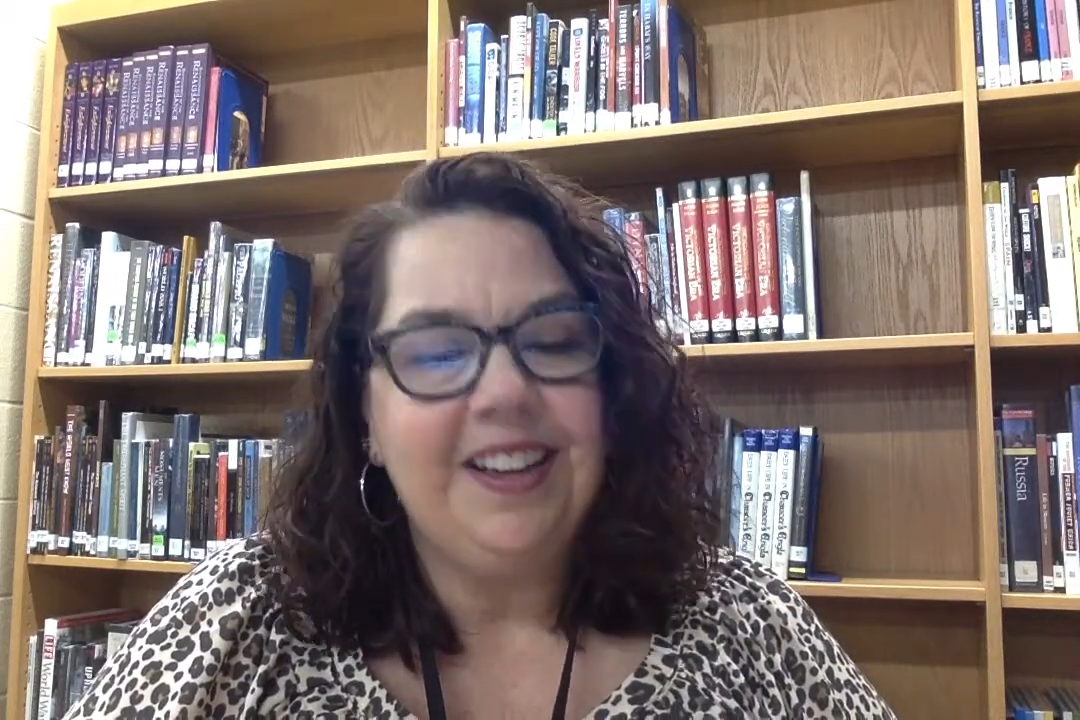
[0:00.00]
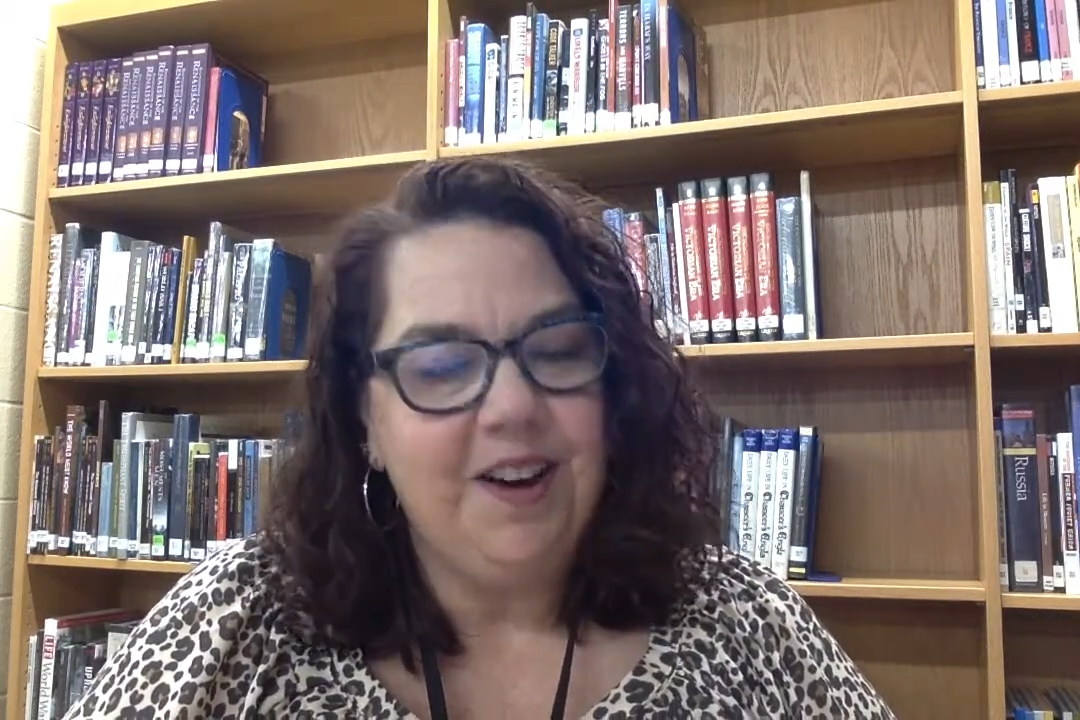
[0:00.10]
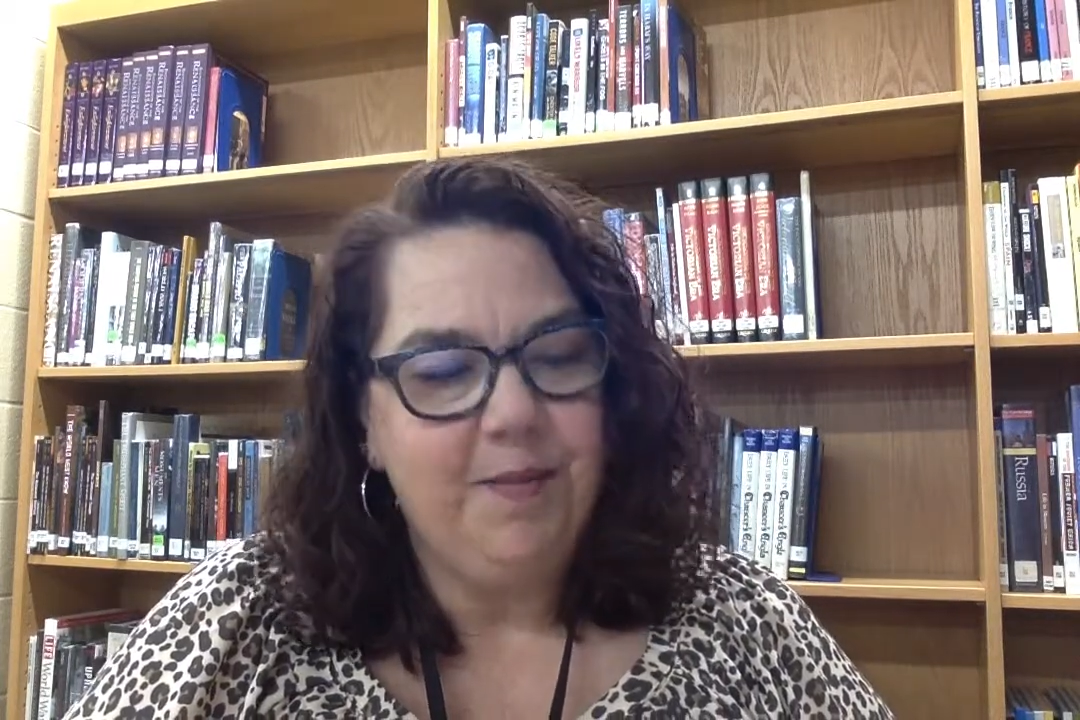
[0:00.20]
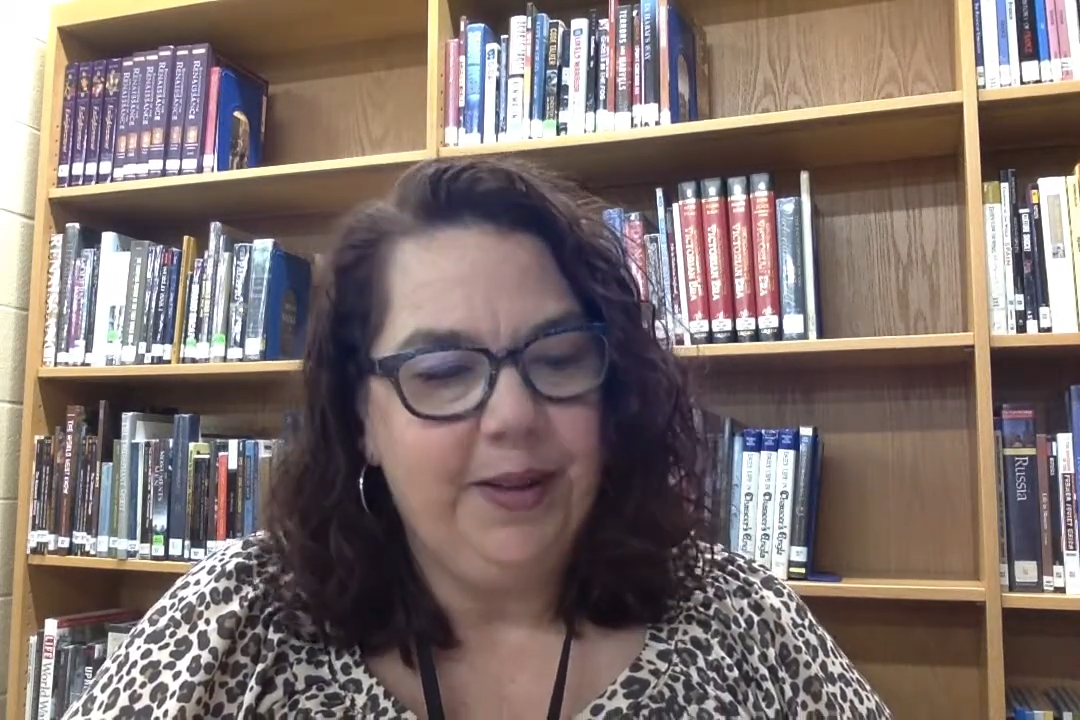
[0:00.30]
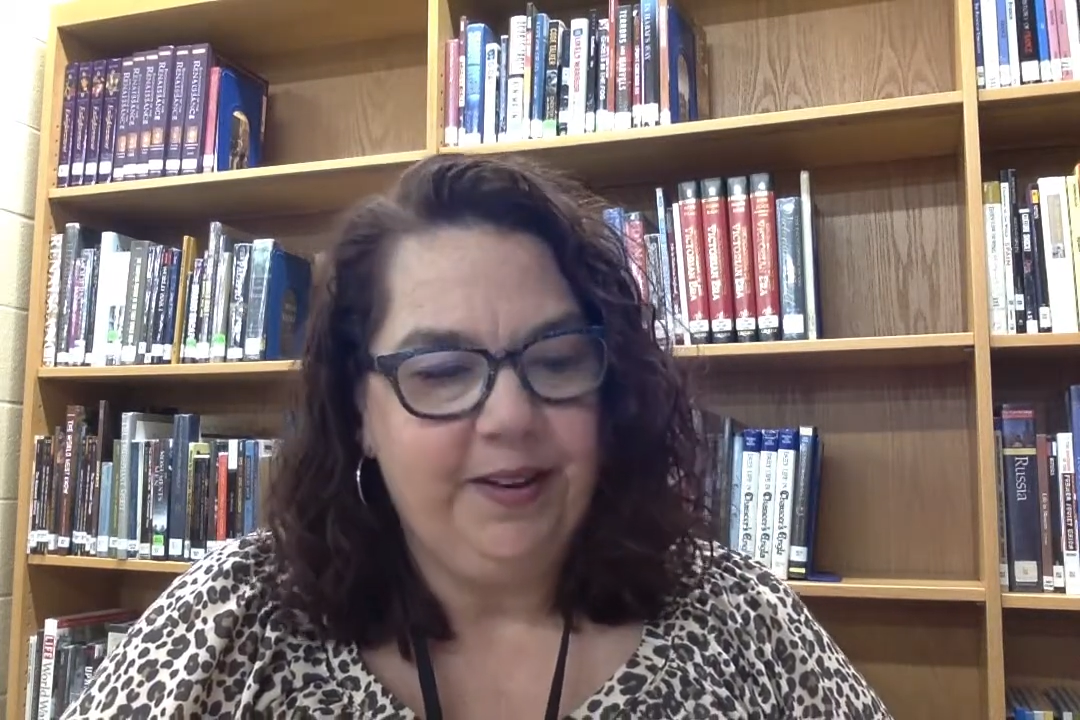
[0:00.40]

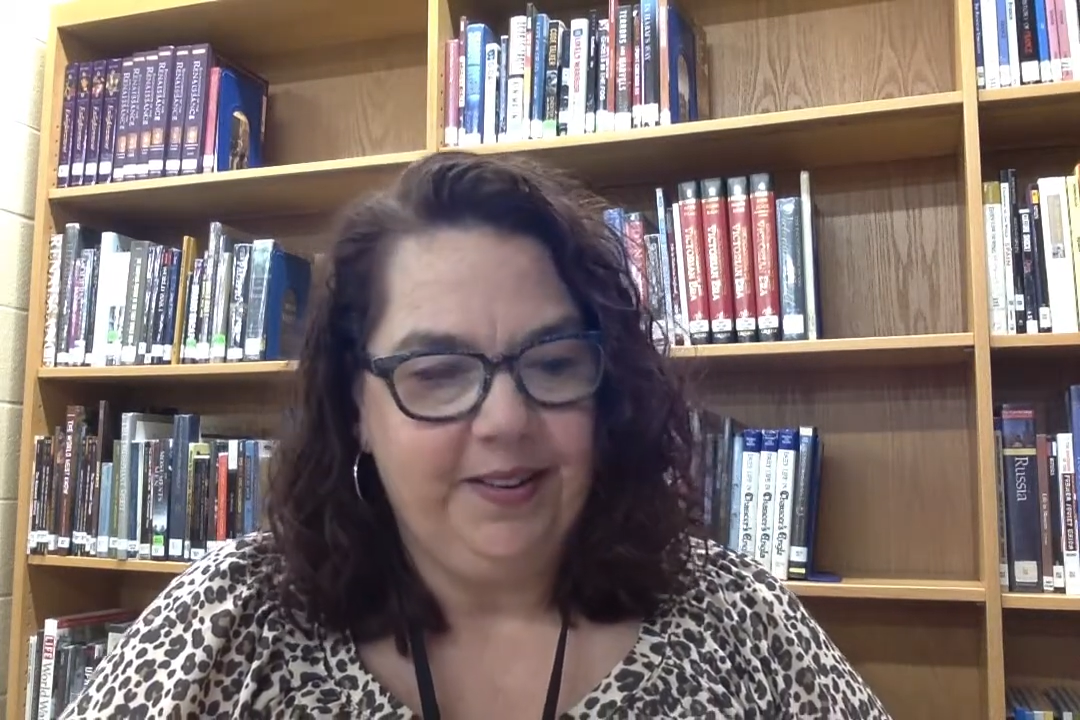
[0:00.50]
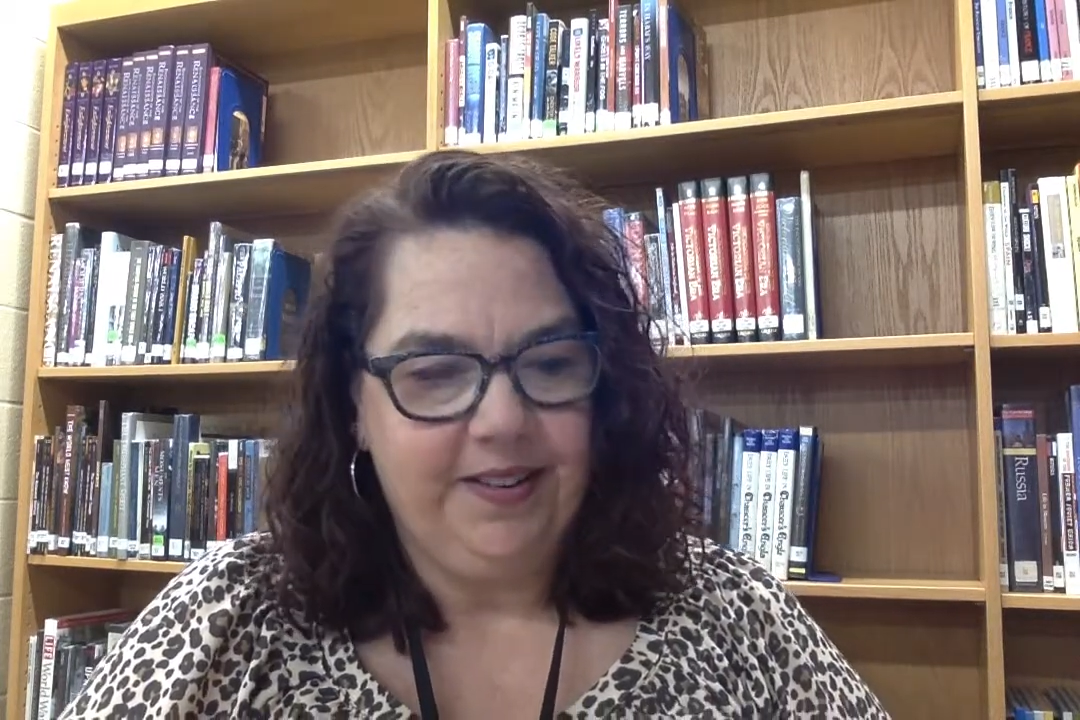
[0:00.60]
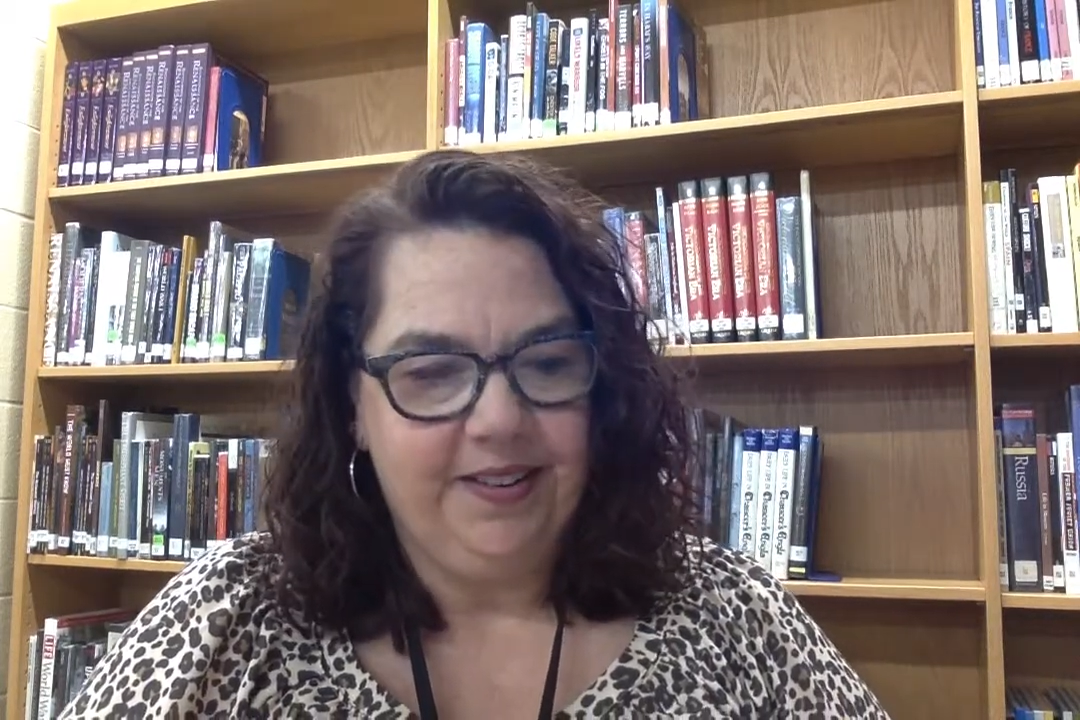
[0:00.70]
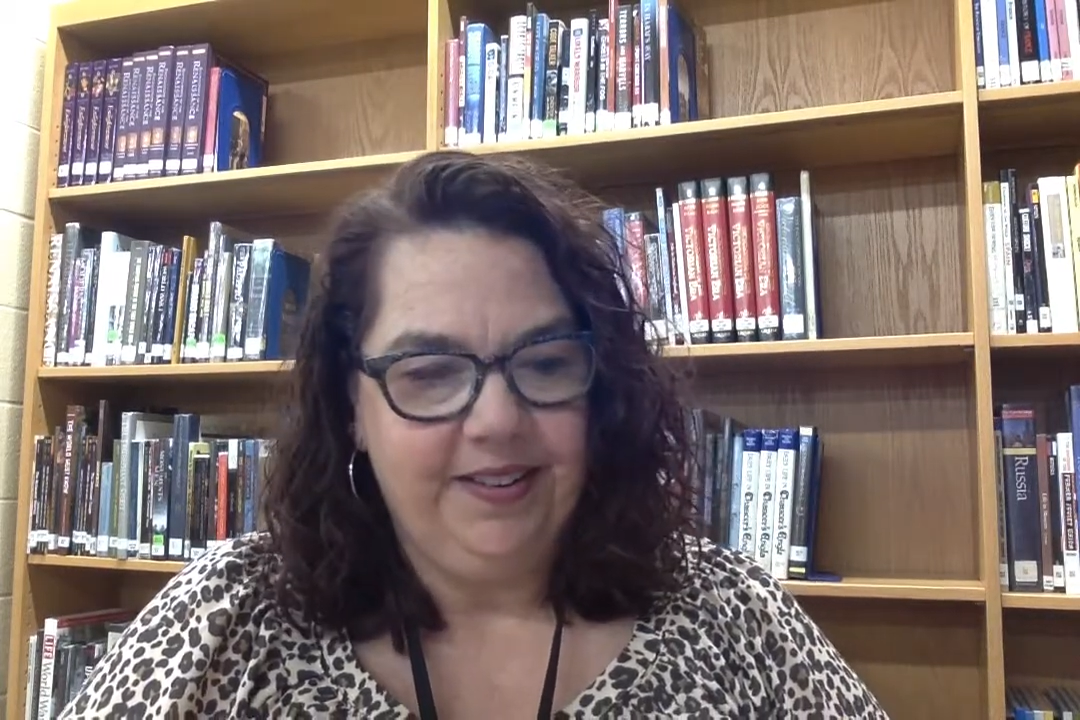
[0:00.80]
up at her.